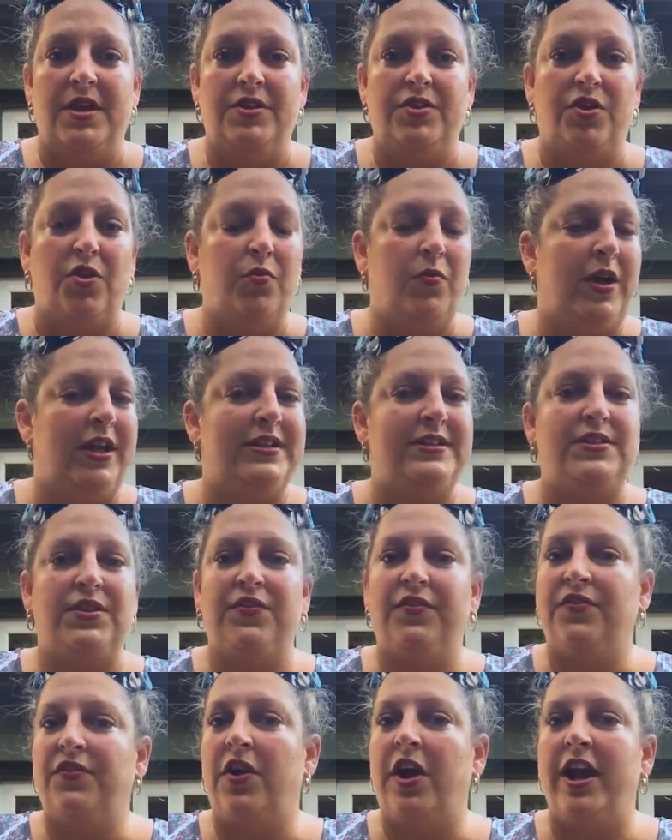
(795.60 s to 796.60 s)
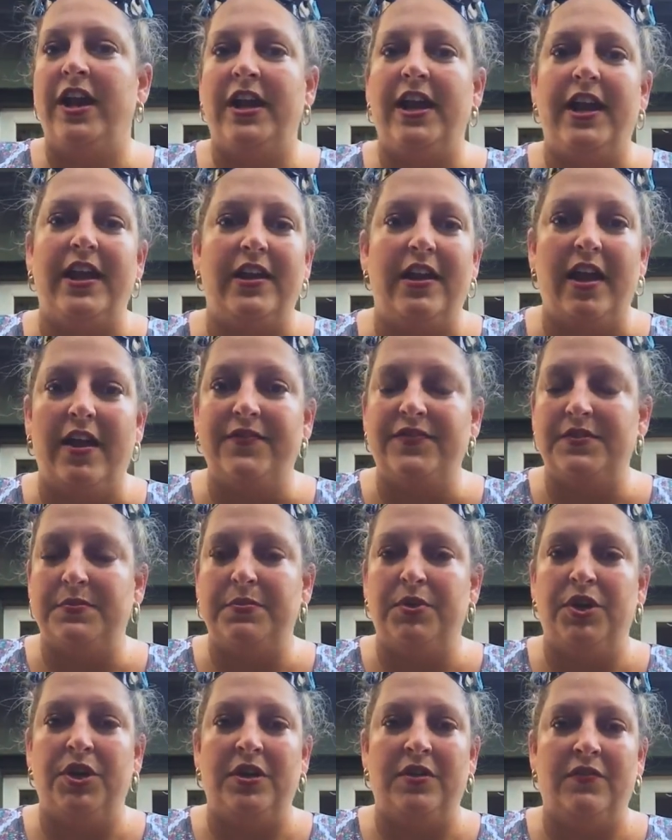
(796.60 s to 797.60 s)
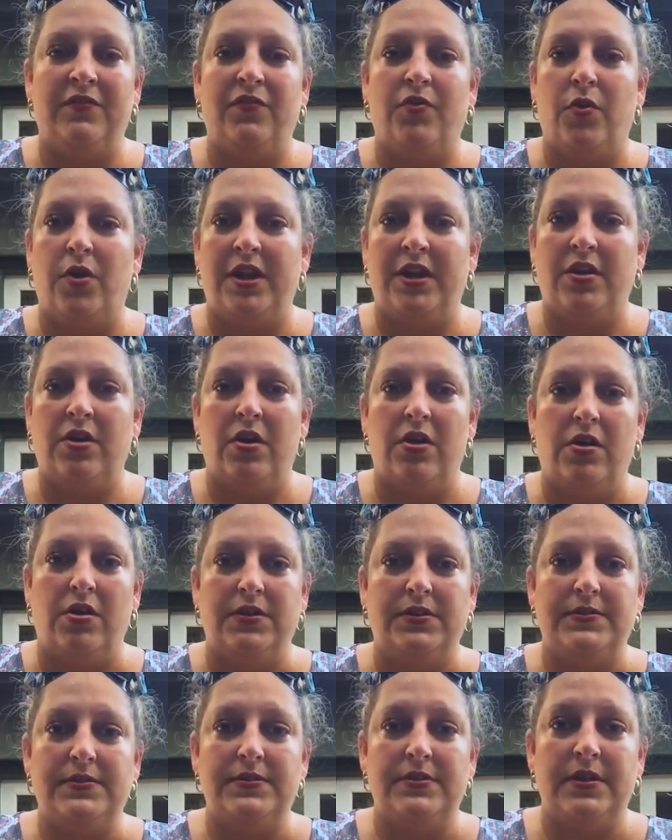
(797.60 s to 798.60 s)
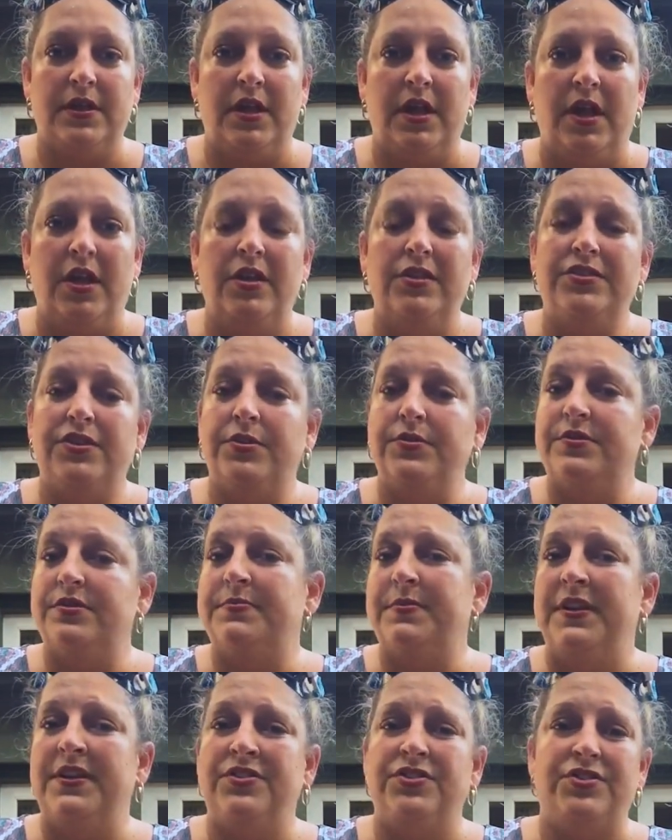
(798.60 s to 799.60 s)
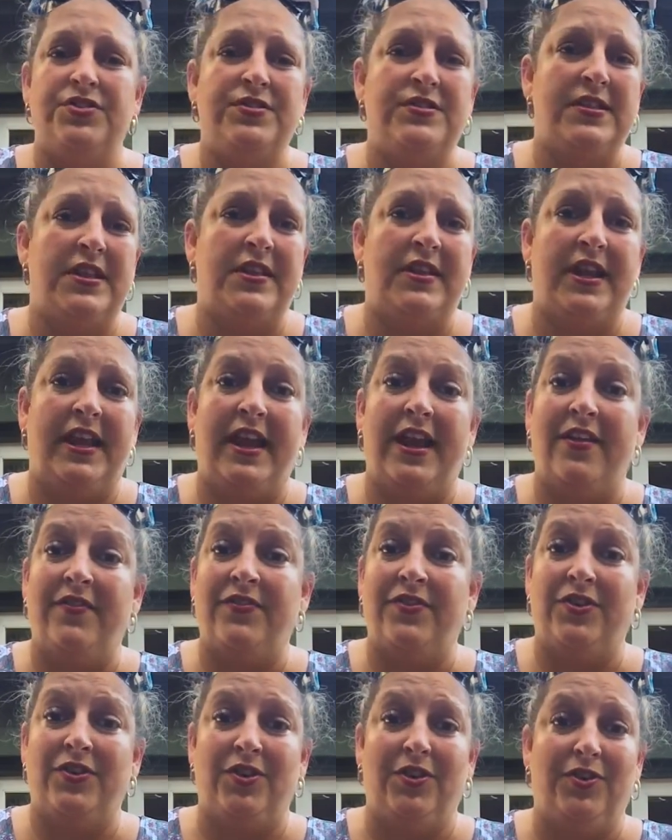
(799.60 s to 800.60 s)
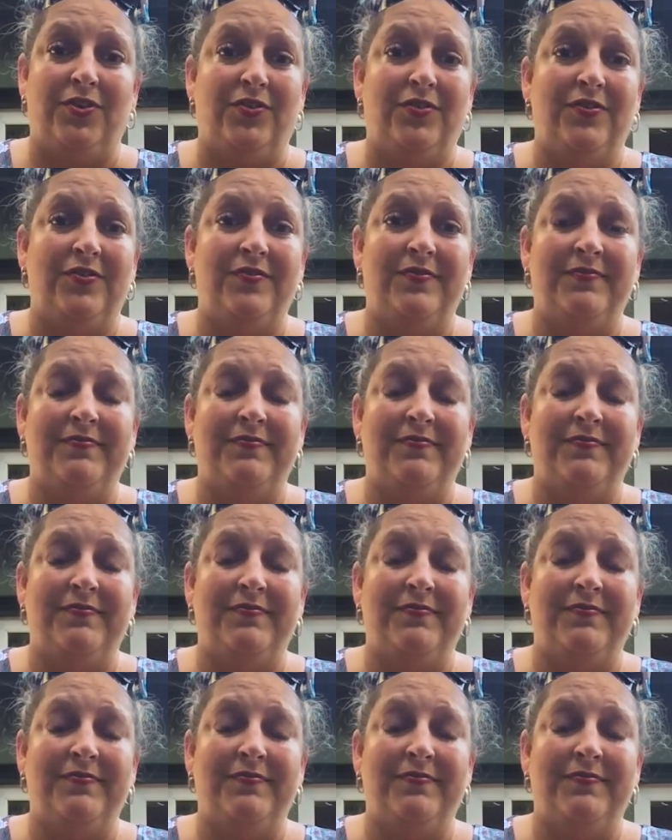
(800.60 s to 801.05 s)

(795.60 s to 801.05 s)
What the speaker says: Don't wait till Friday and have to put in 40 calls. Don't spend your Sunday afternoon.